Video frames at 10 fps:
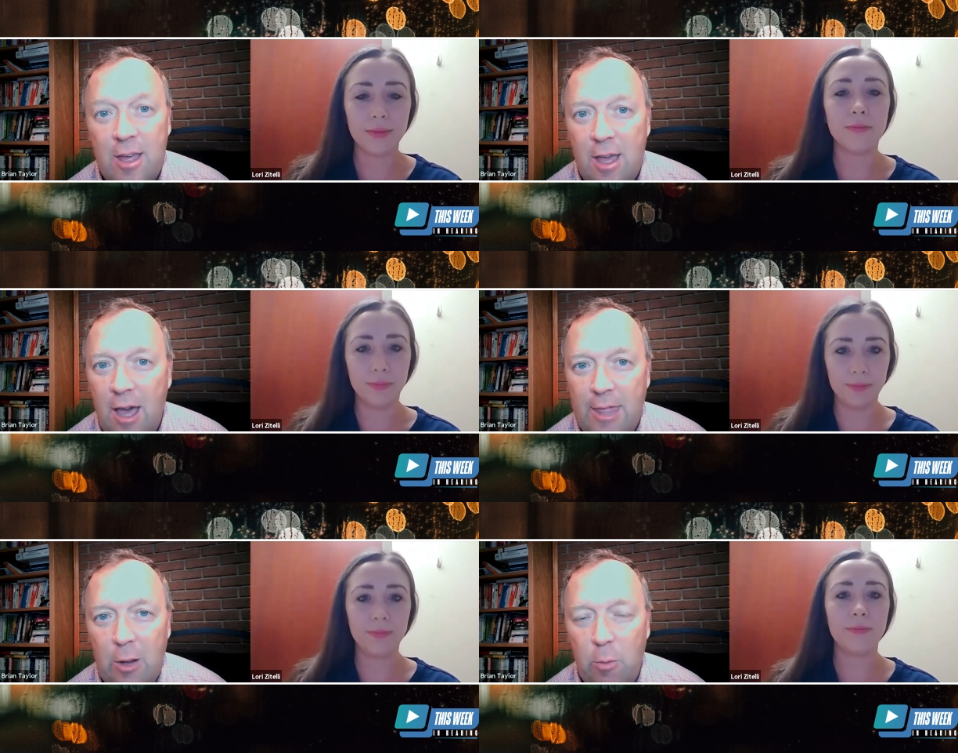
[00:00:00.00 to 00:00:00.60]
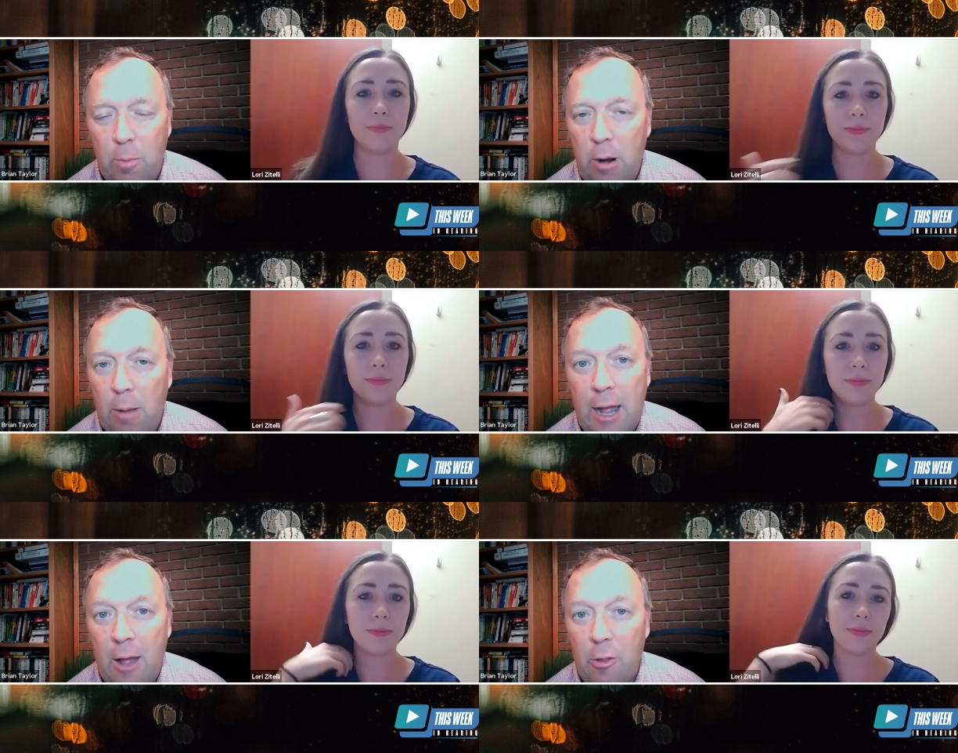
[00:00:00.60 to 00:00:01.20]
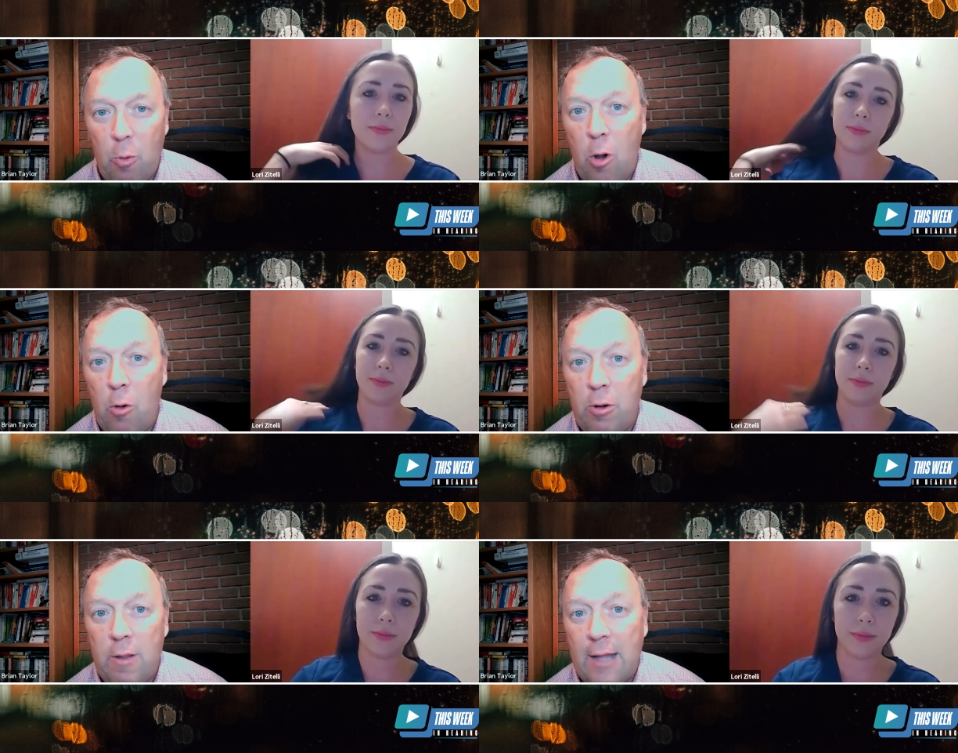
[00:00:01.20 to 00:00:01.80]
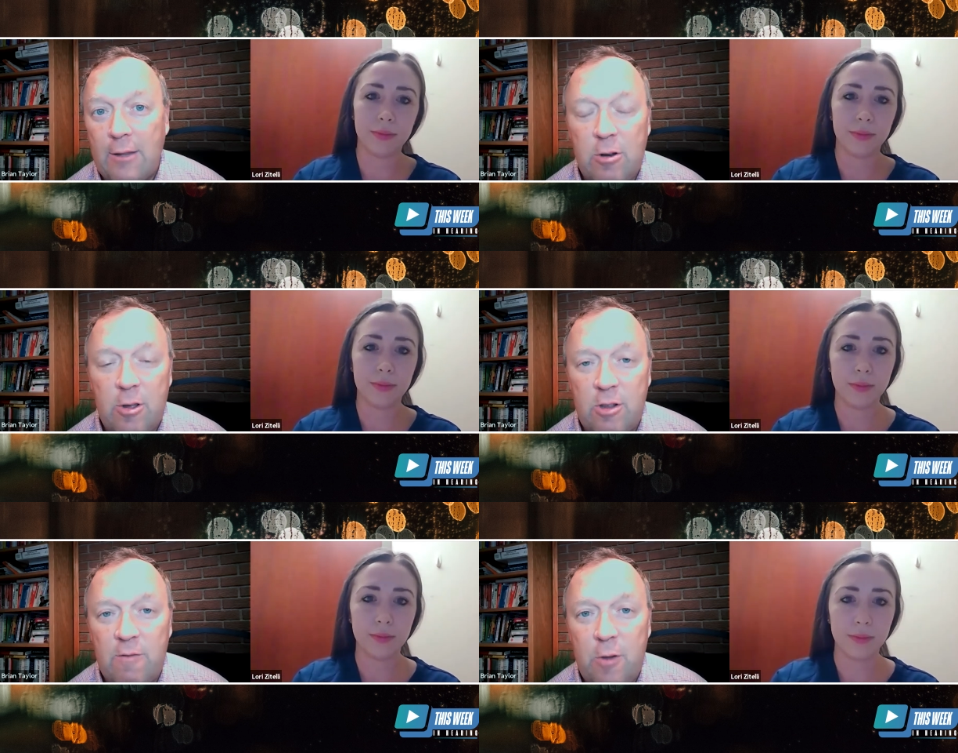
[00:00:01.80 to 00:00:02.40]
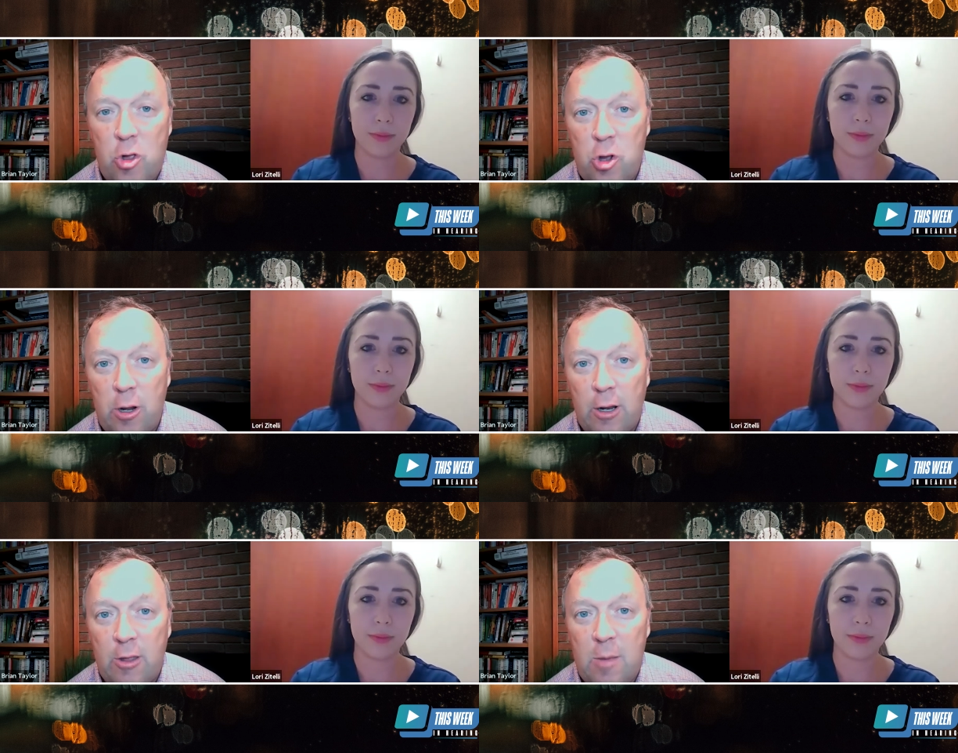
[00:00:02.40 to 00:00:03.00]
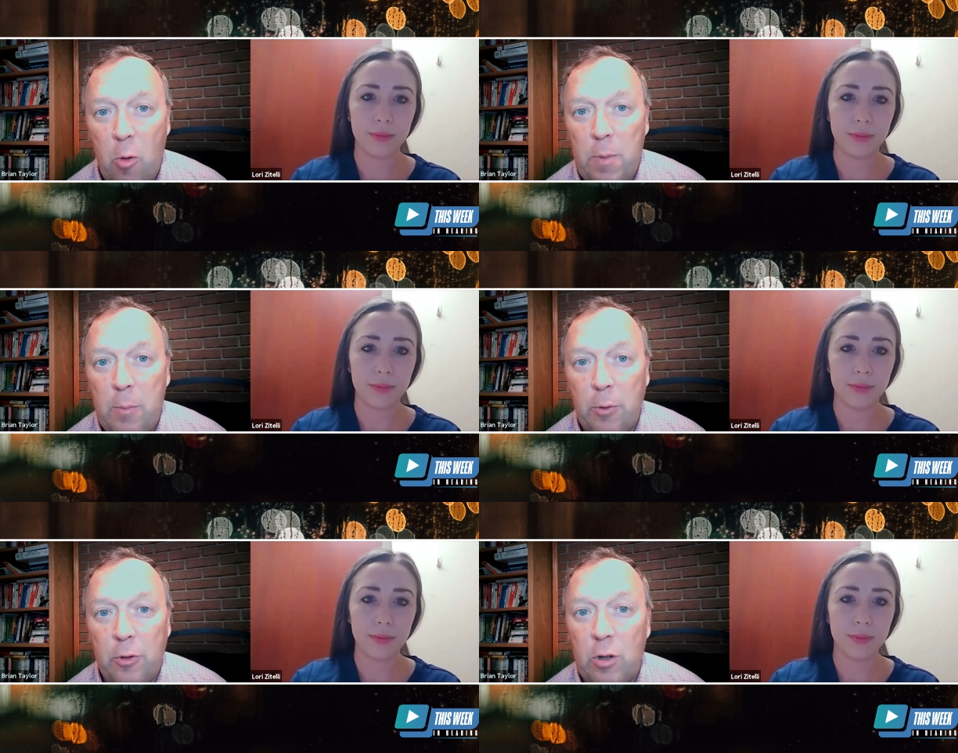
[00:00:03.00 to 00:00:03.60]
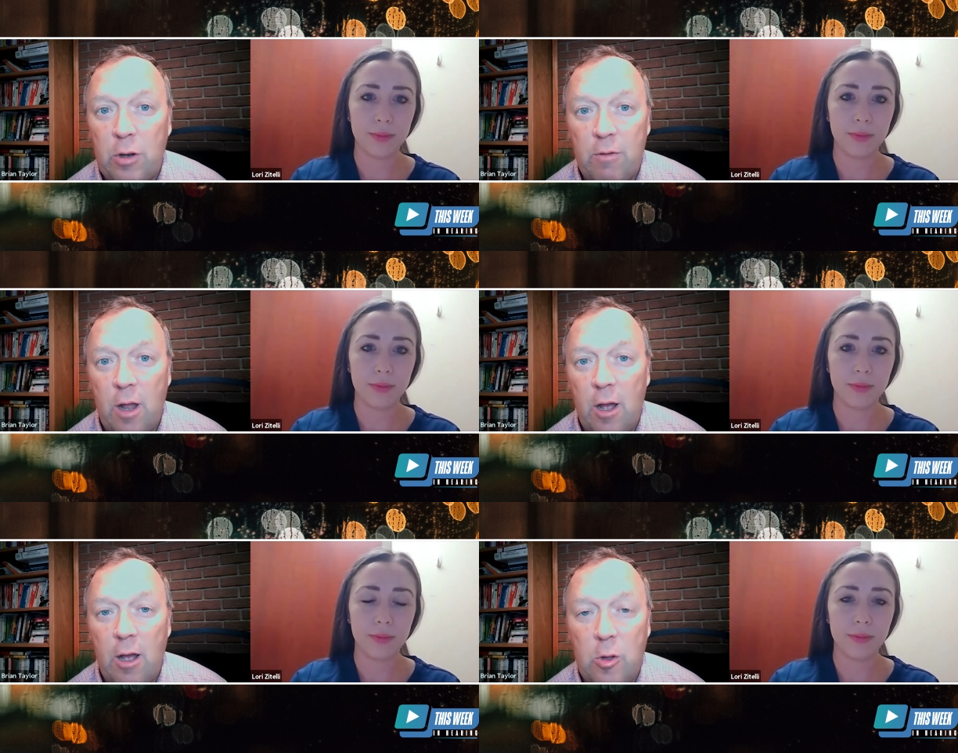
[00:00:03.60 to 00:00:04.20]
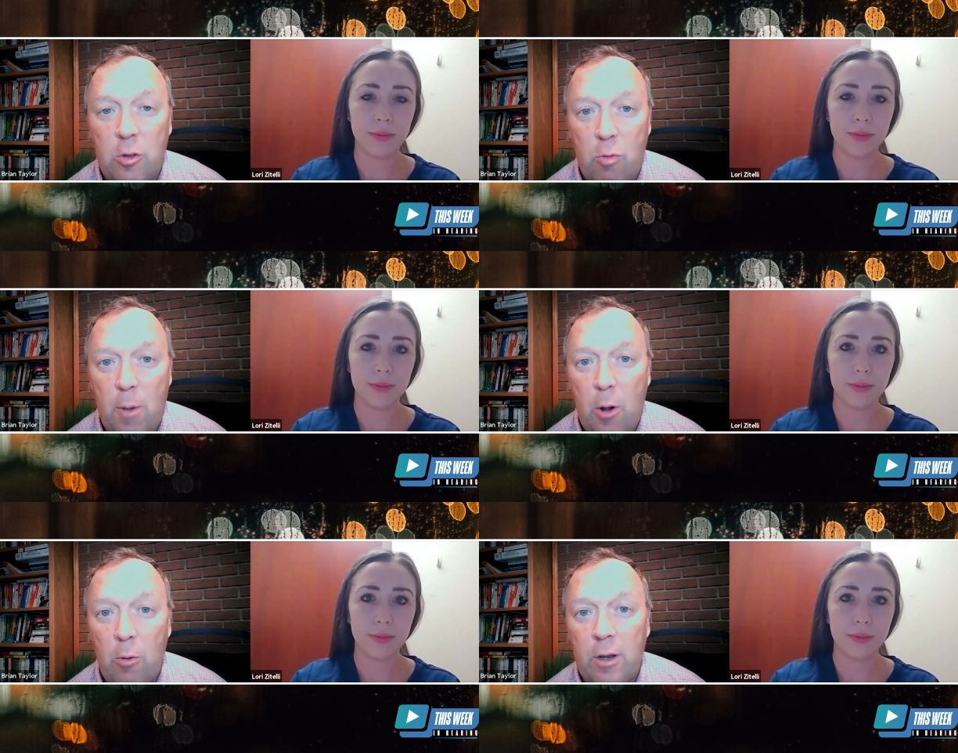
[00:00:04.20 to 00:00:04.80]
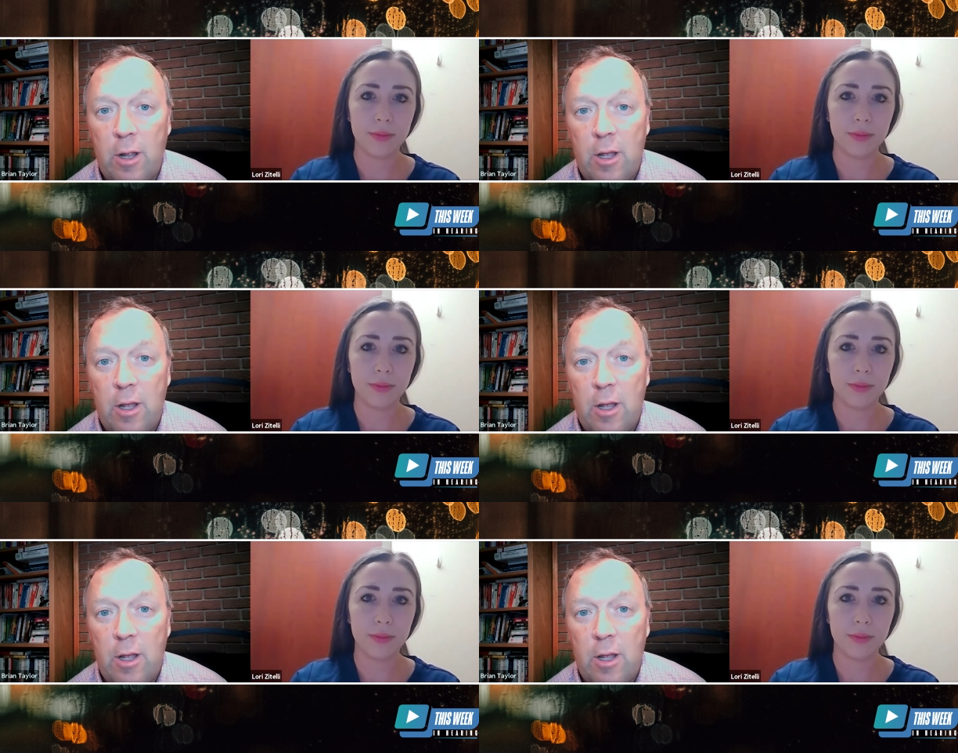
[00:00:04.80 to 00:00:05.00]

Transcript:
Speaker 1: Mm-hmm. I think probably down the road, in not too distant future, you're going to see more people do it uh, use remote